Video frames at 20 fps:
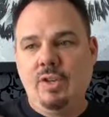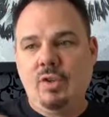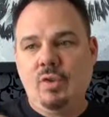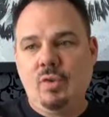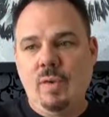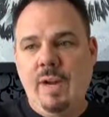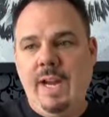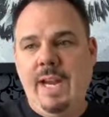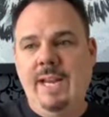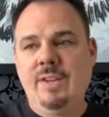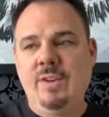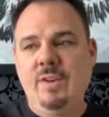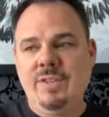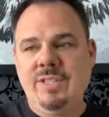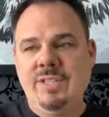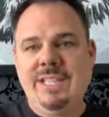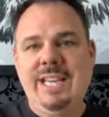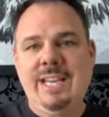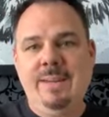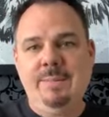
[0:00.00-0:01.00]
train your
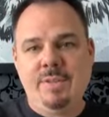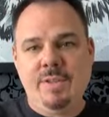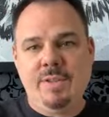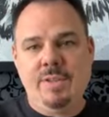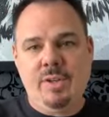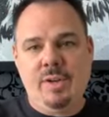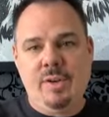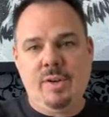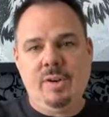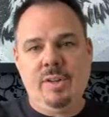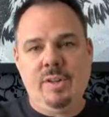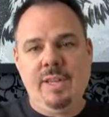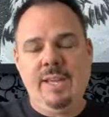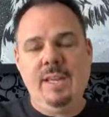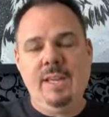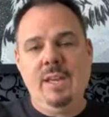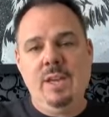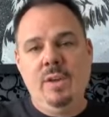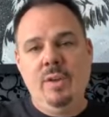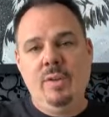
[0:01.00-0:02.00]
teams
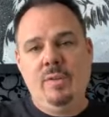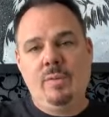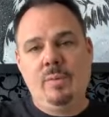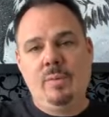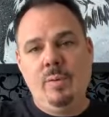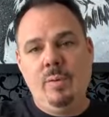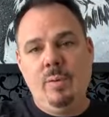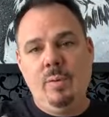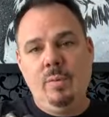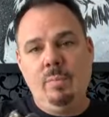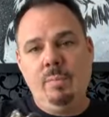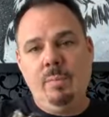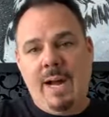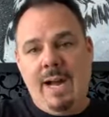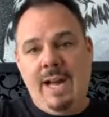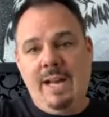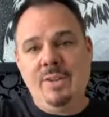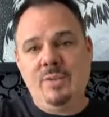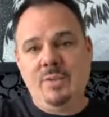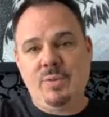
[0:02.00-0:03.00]
internally through
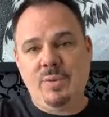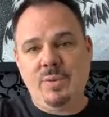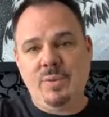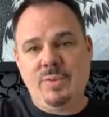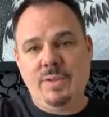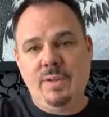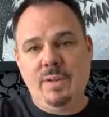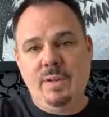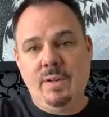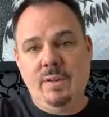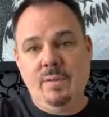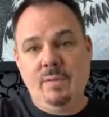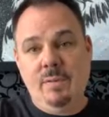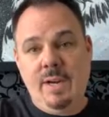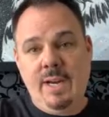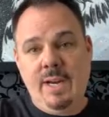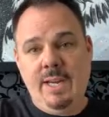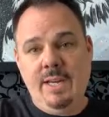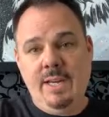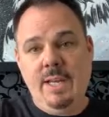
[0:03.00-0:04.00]
modules,
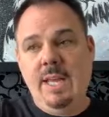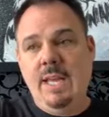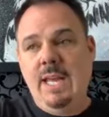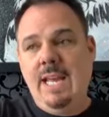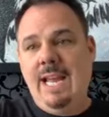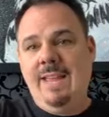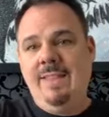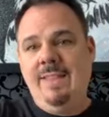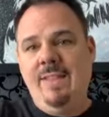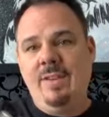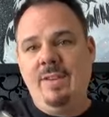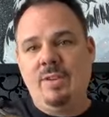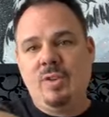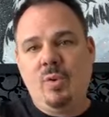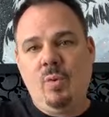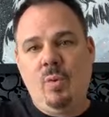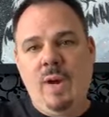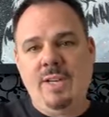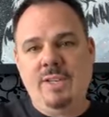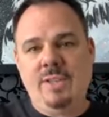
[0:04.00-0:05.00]
right? And then there's
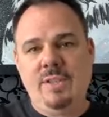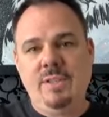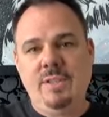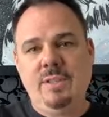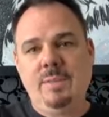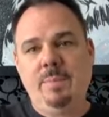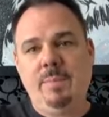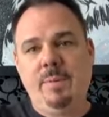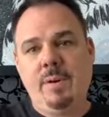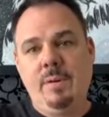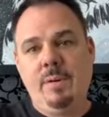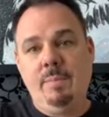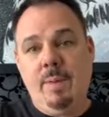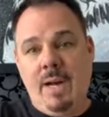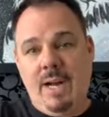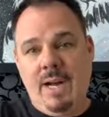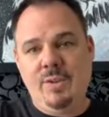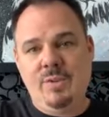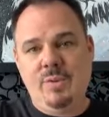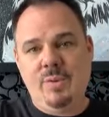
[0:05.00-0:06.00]
questions per
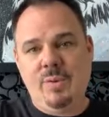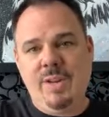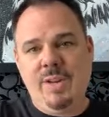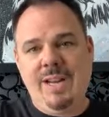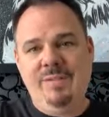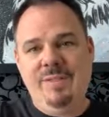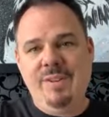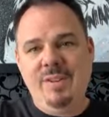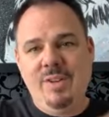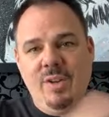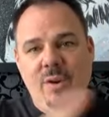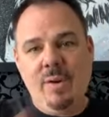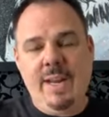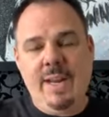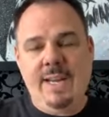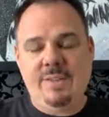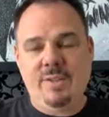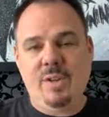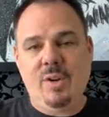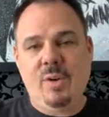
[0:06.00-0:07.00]
module. And if you don't
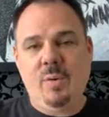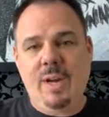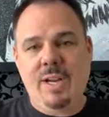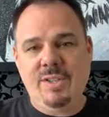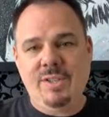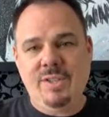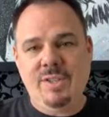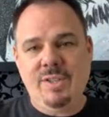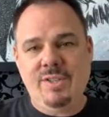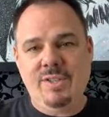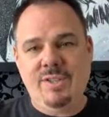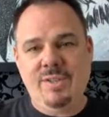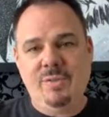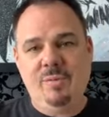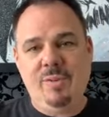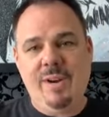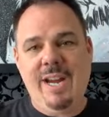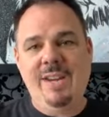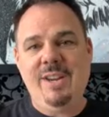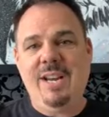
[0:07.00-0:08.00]
answer the questions,
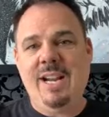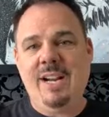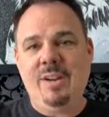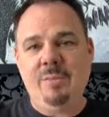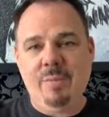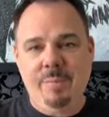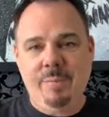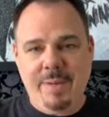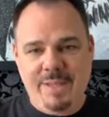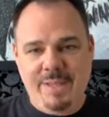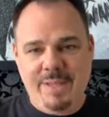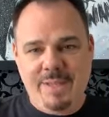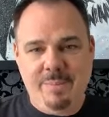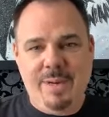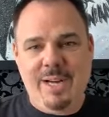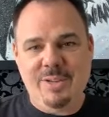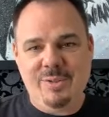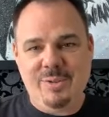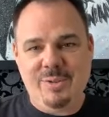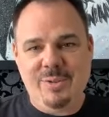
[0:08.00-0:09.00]
right, you got to repeat the
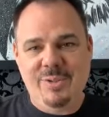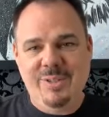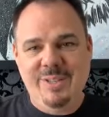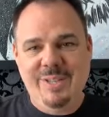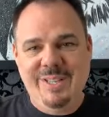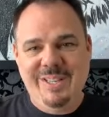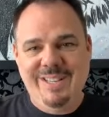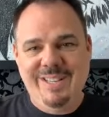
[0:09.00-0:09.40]
module,